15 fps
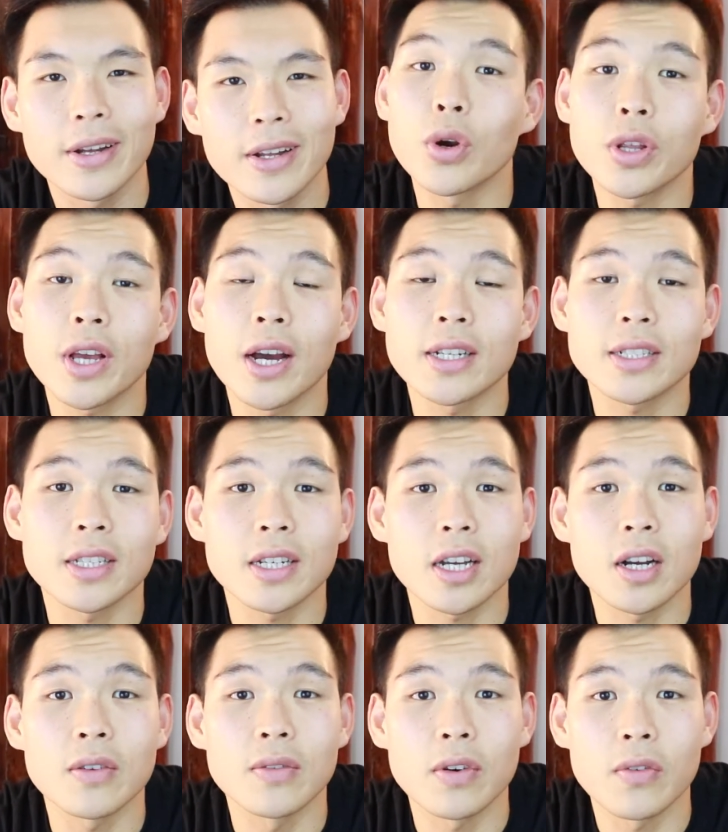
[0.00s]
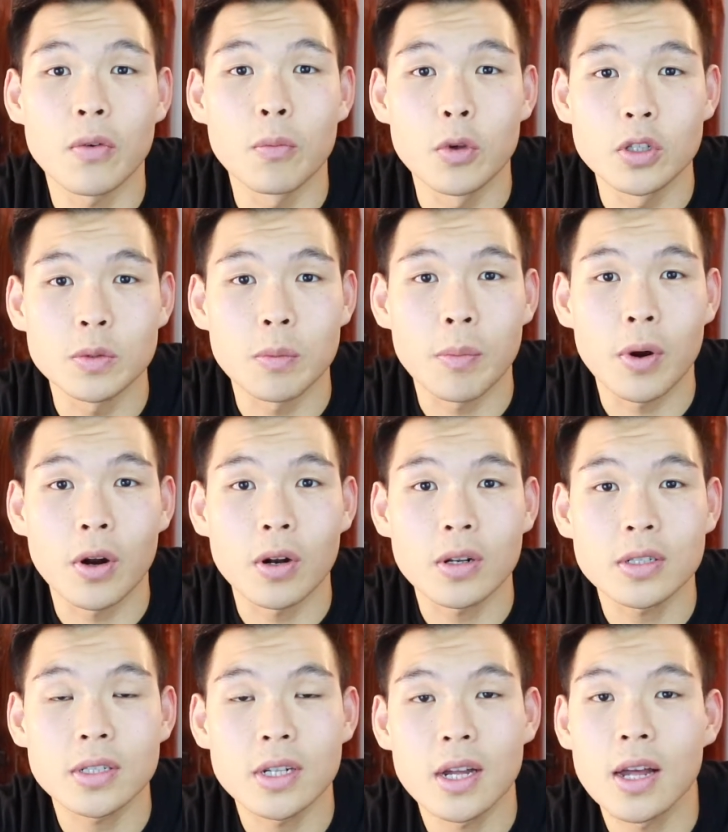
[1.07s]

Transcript: What do you guys think of amusement parks?